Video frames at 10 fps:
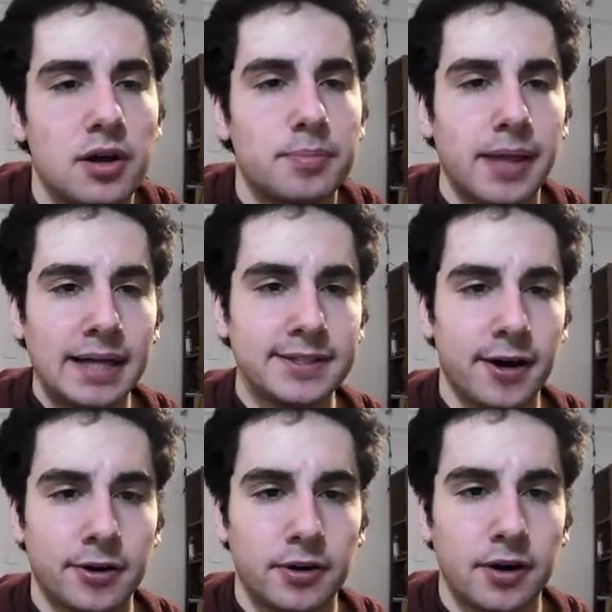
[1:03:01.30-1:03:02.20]

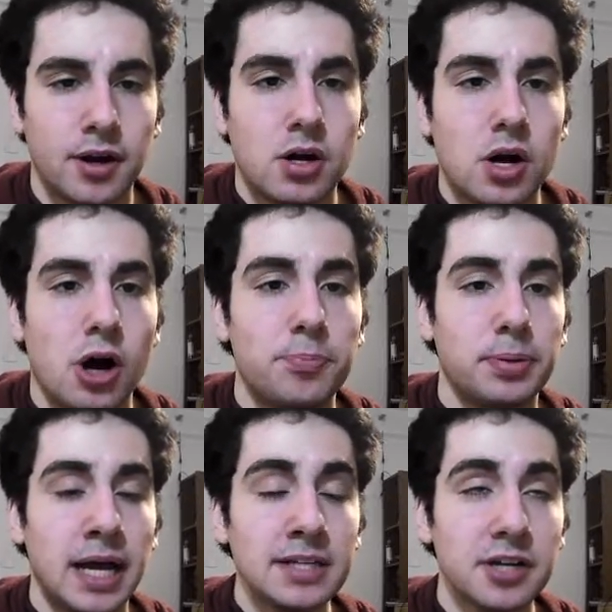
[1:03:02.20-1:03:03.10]
plateau. A
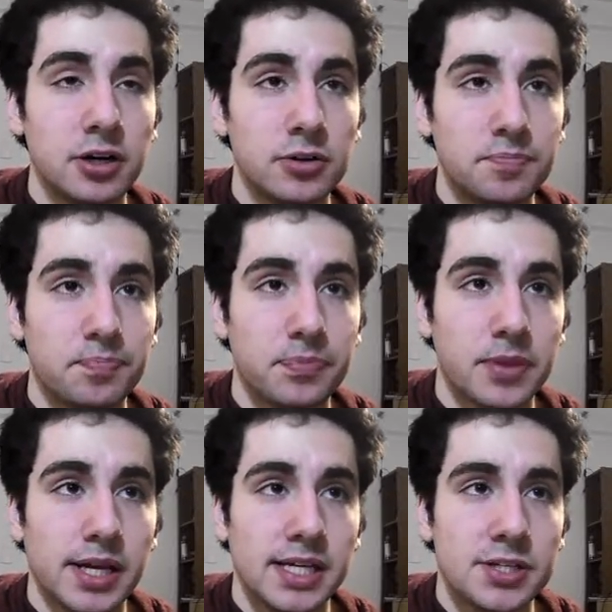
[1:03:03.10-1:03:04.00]
plateau
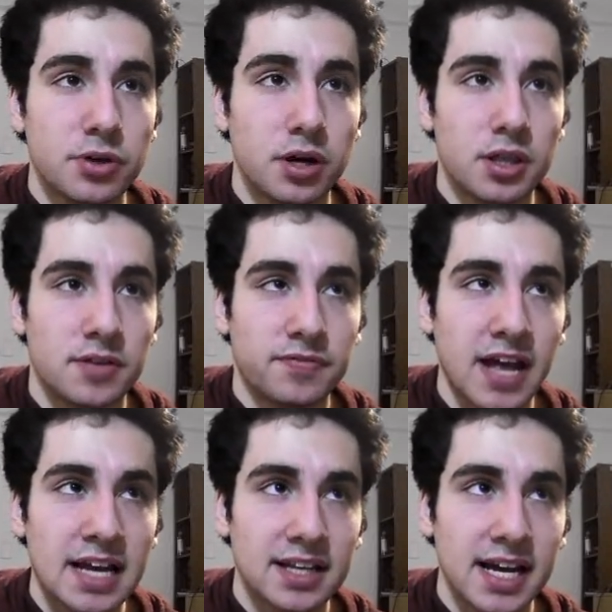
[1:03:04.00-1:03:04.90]
is the
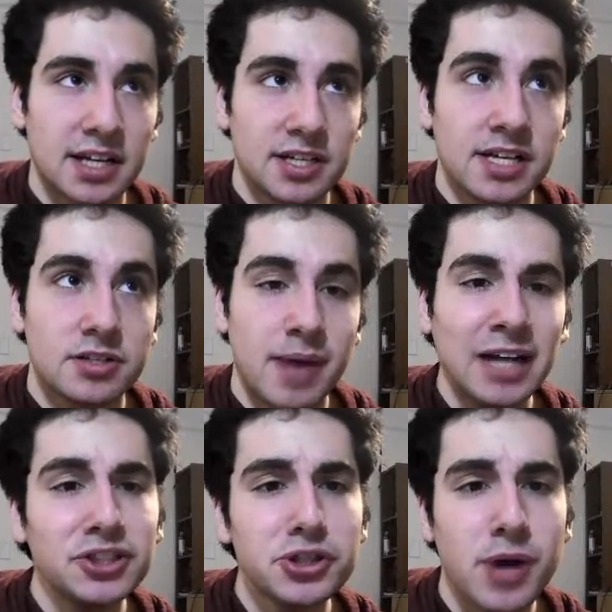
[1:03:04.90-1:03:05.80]
flat land. It,
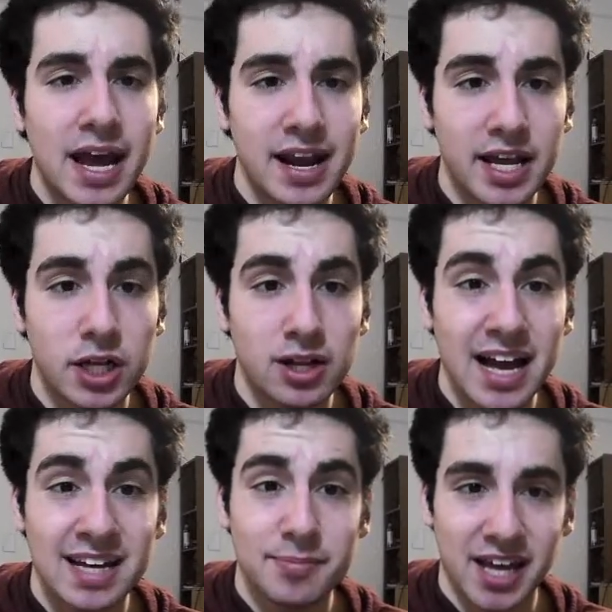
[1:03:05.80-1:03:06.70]
imagine you had a hill
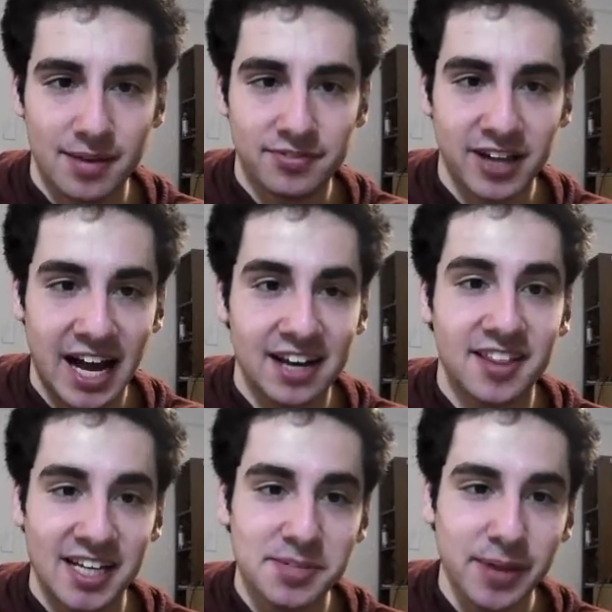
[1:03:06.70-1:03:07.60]
and it became flat.
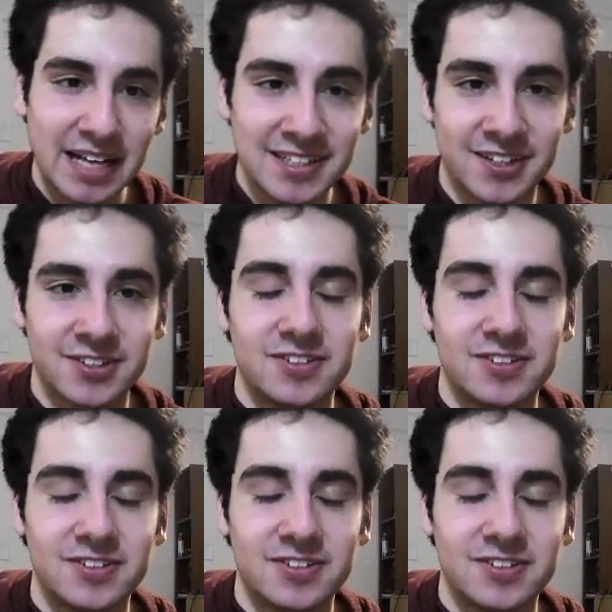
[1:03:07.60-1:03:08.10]
That's a plateau.